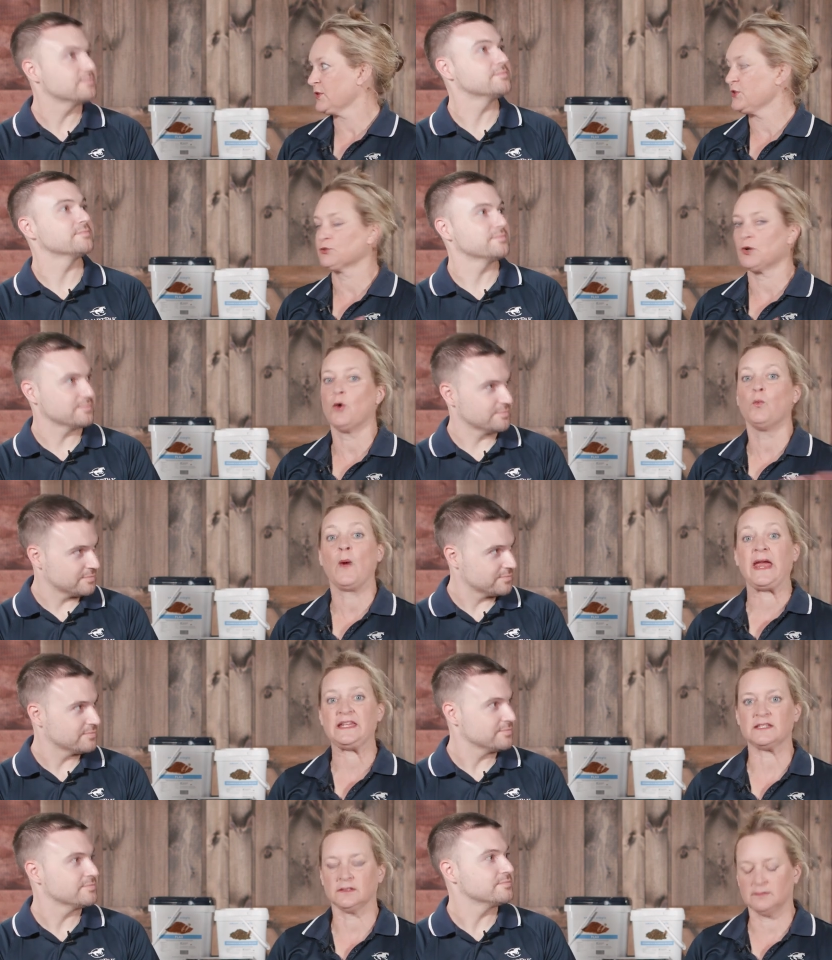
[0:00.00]
Speaker 1: So these are all
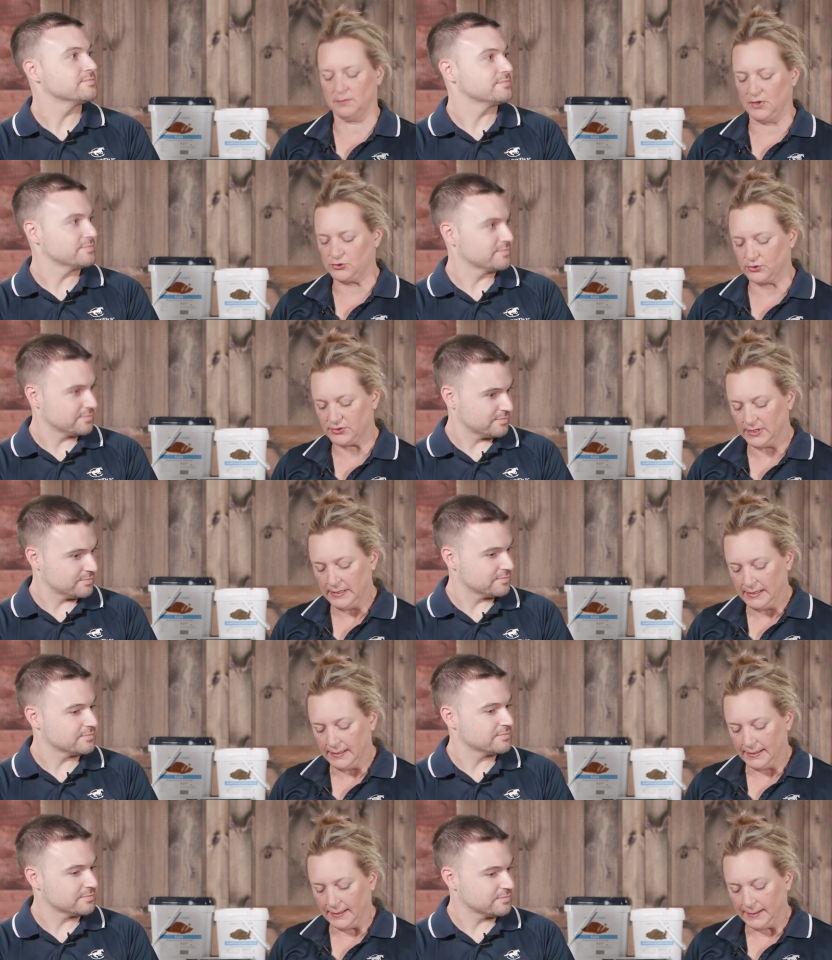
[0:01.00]
weight measures.
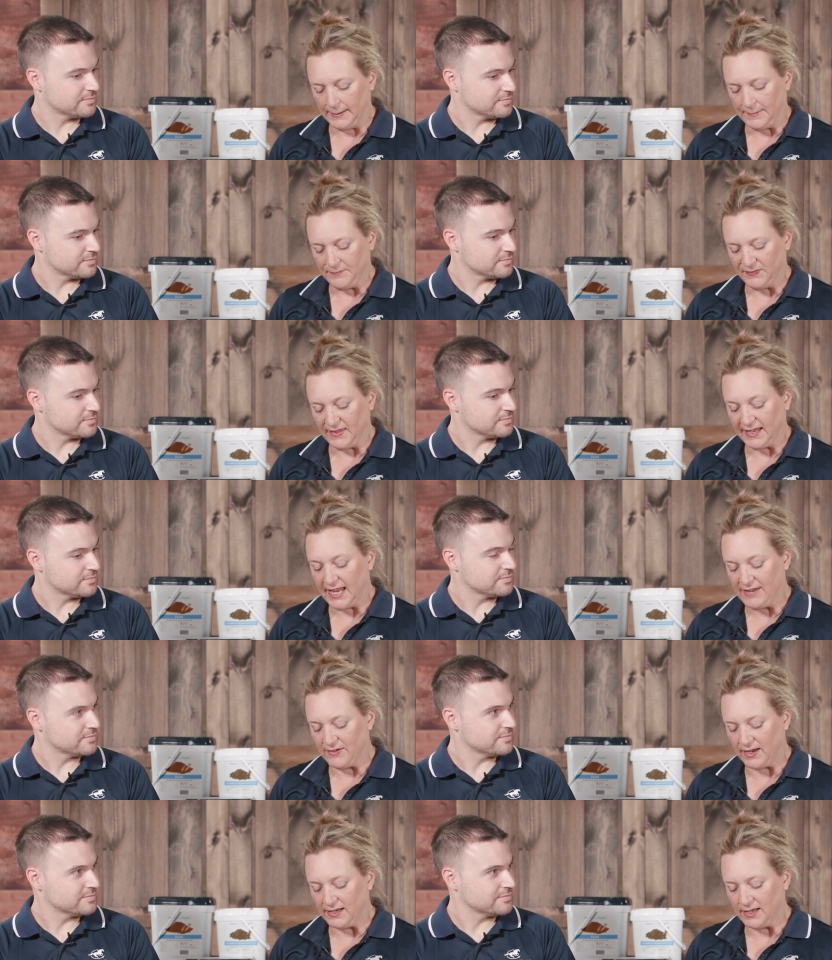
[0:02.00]
Um, they
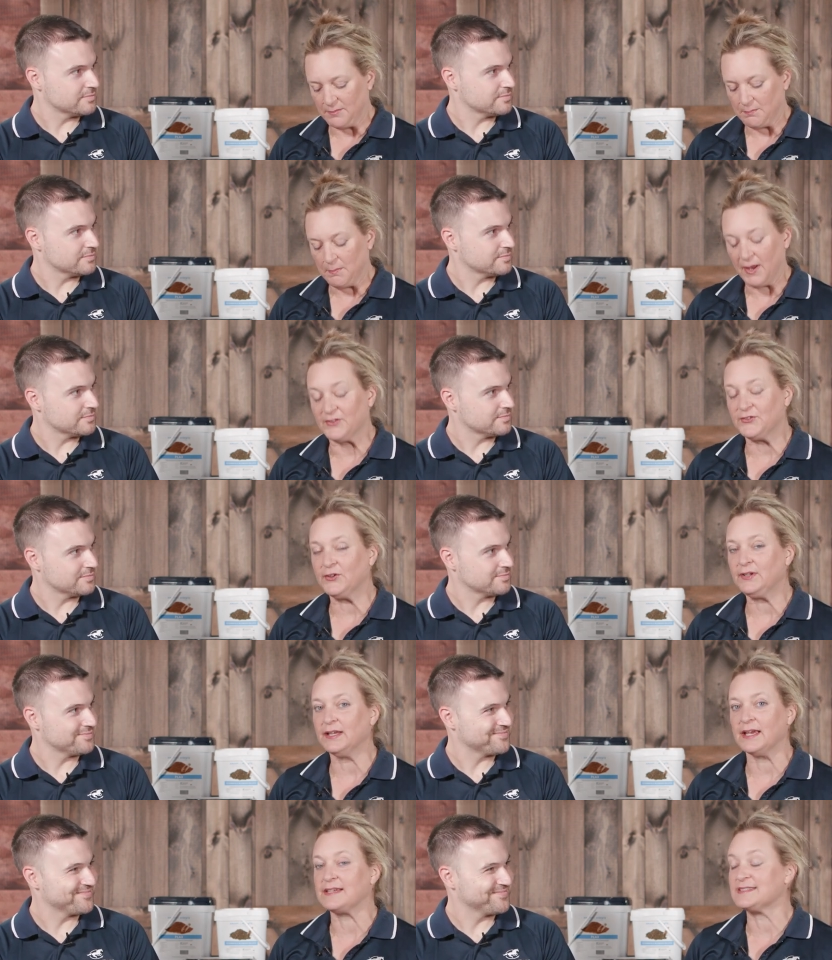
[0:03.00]
gave a
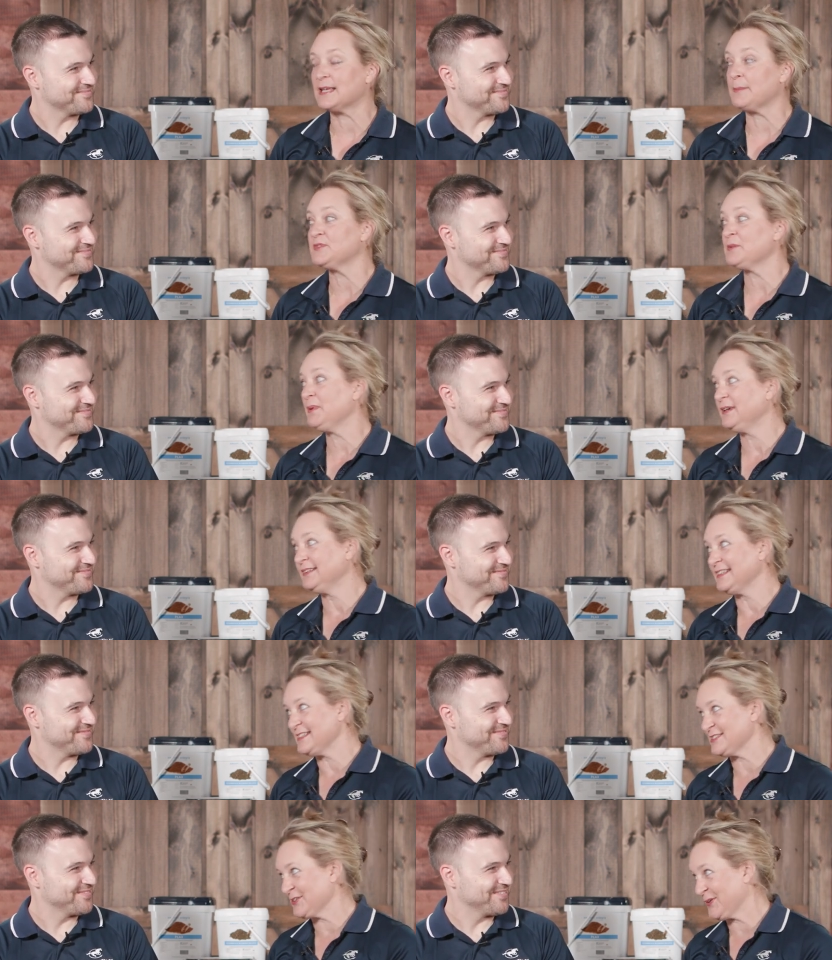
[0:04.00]
muzzle
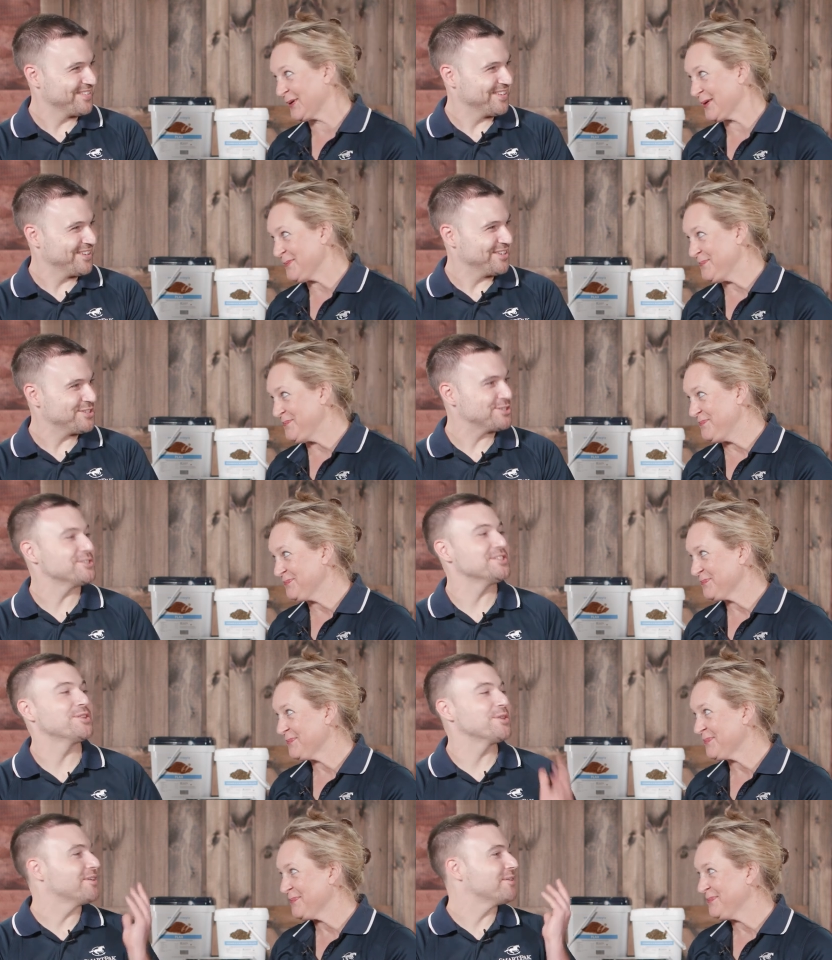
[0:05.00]
acceptability score.
Speaker 2: So
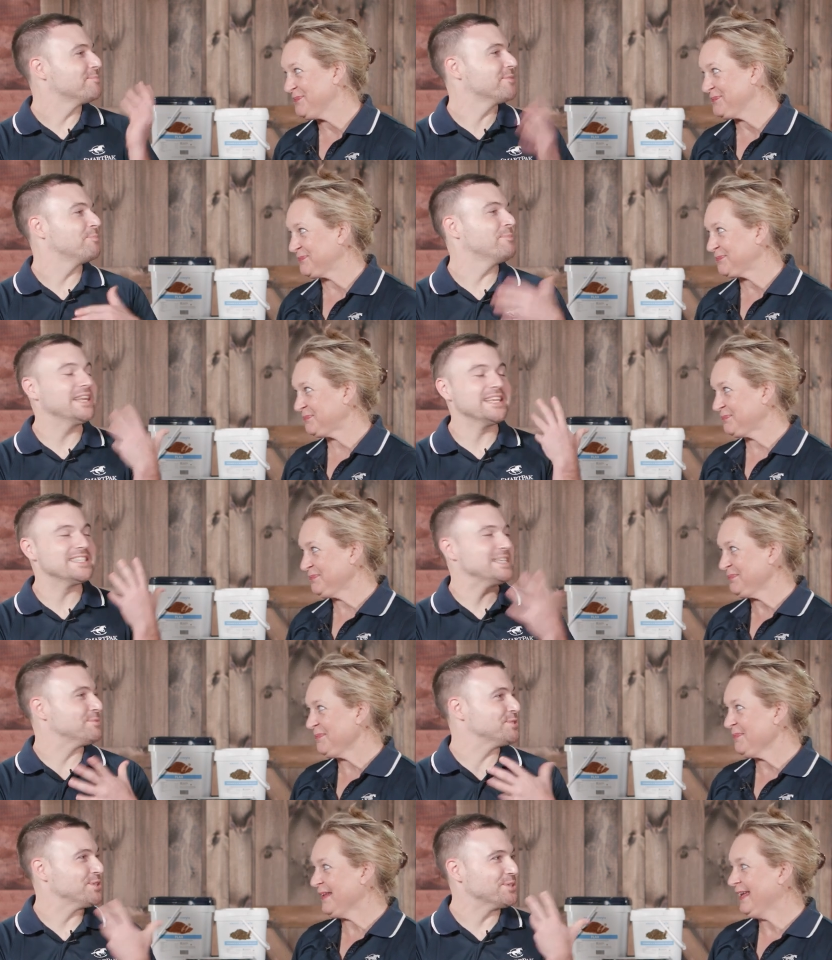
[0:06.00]
did the mini
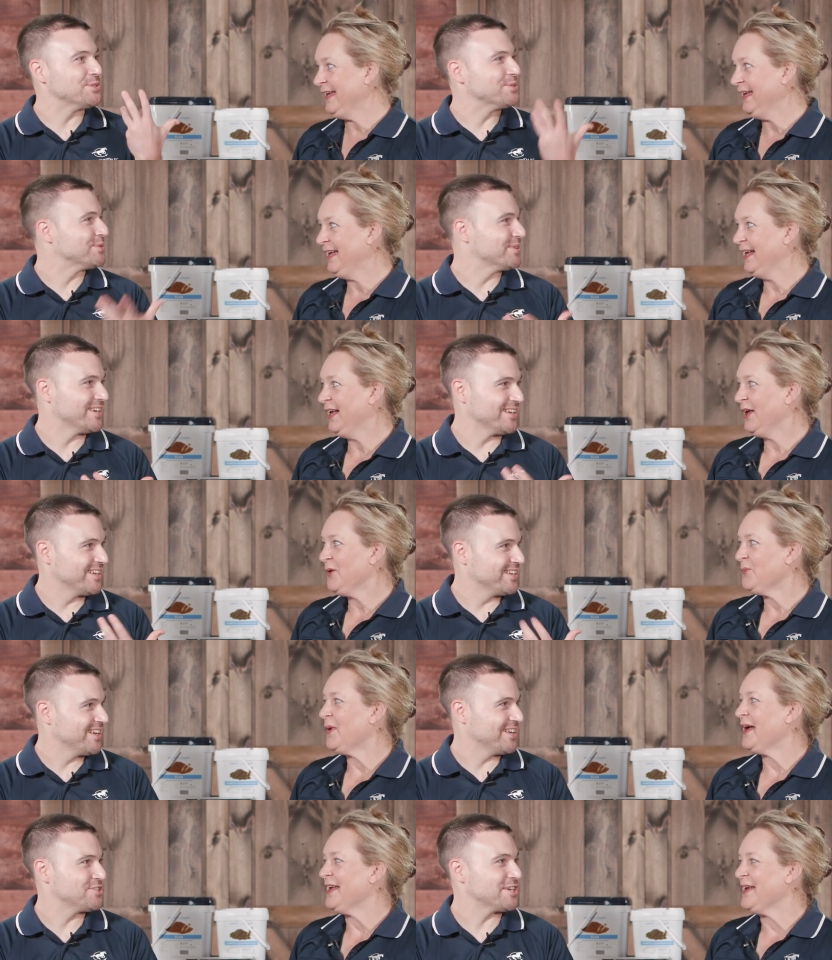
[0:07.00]
seem to
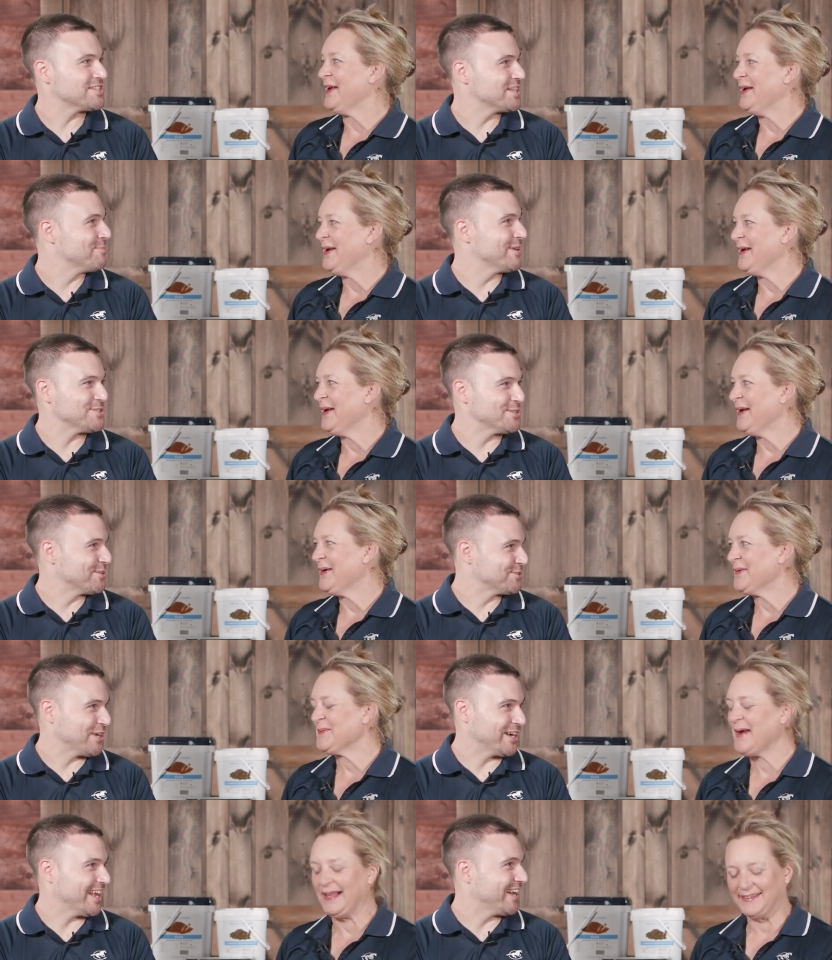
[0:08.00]
uh, adjust to the muzzle or
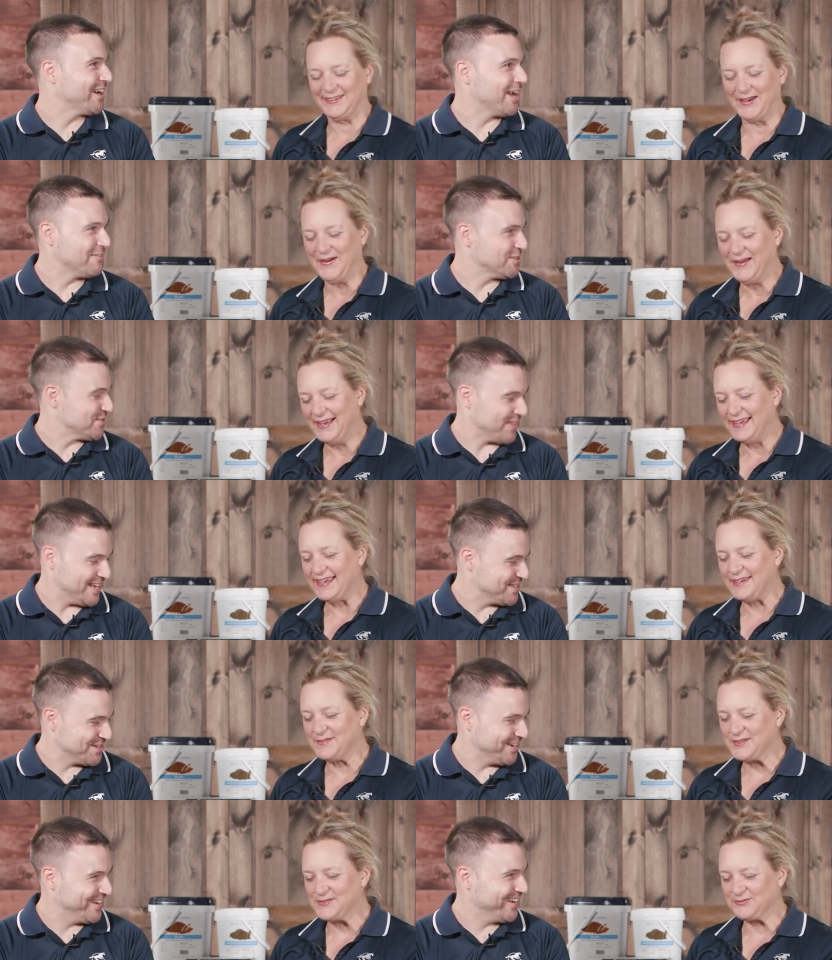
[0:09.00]
Speaker 1: try well, to get it so off its
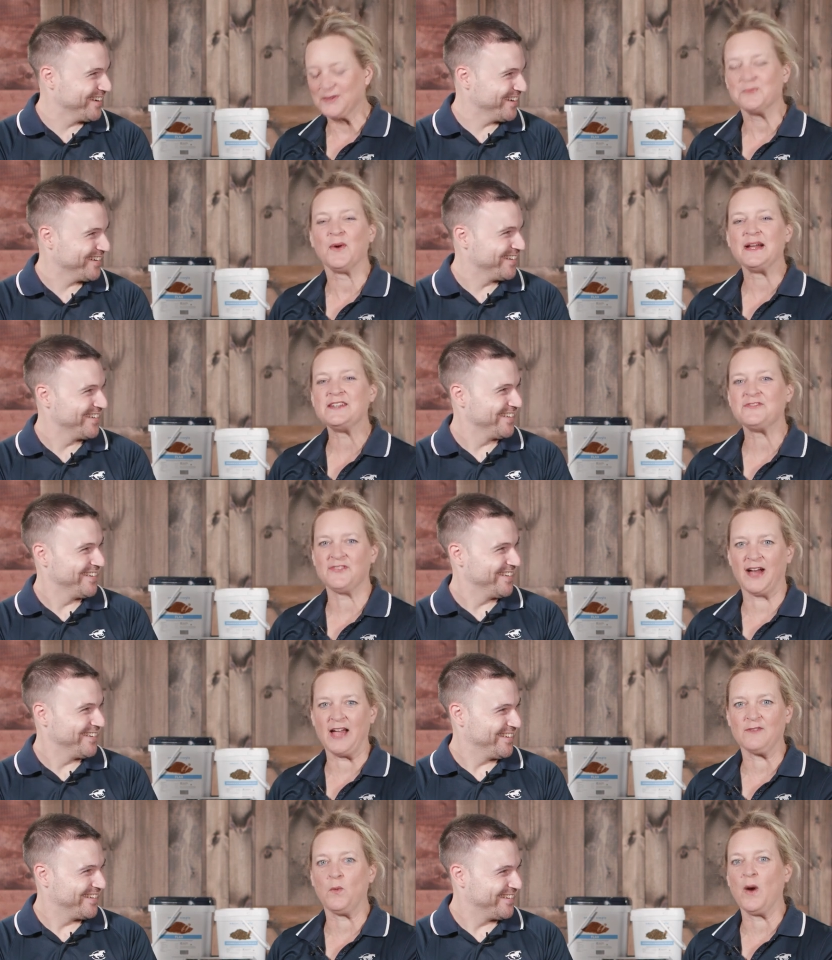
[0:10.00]
face? It from one to
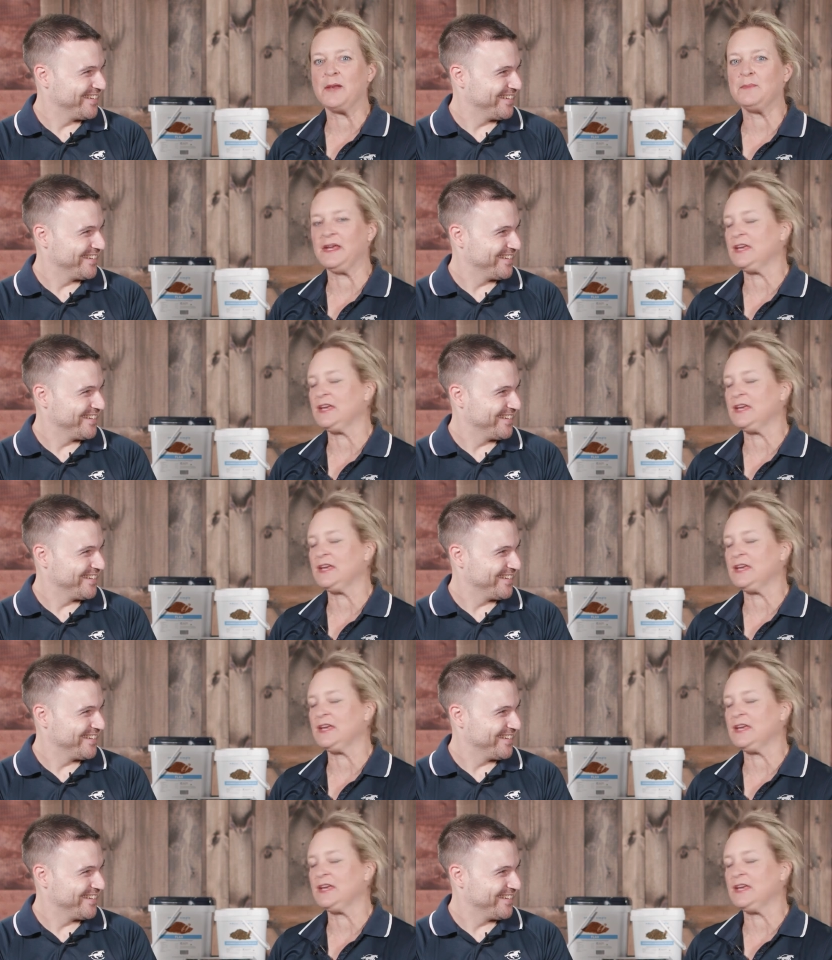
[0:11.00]
five, one